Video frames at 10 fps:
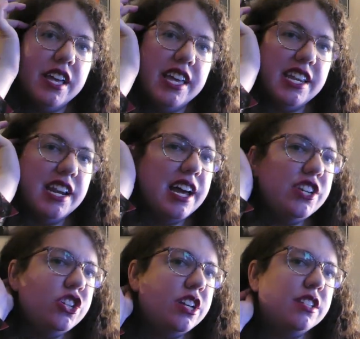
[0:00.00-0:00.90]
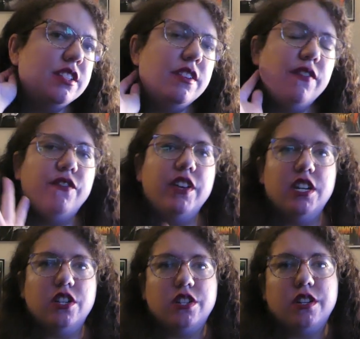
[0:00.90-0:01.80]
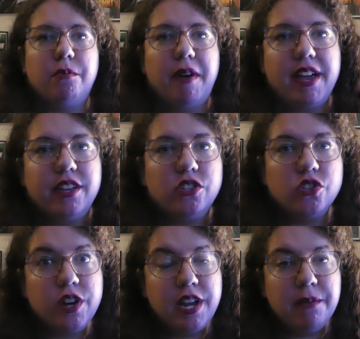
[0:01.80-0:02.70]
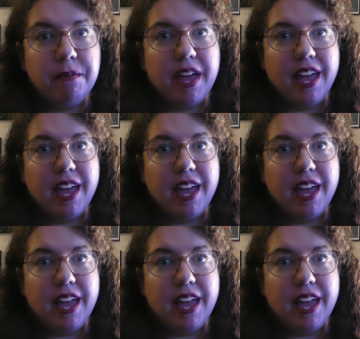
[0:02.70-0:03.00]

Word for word: and I just finished my stream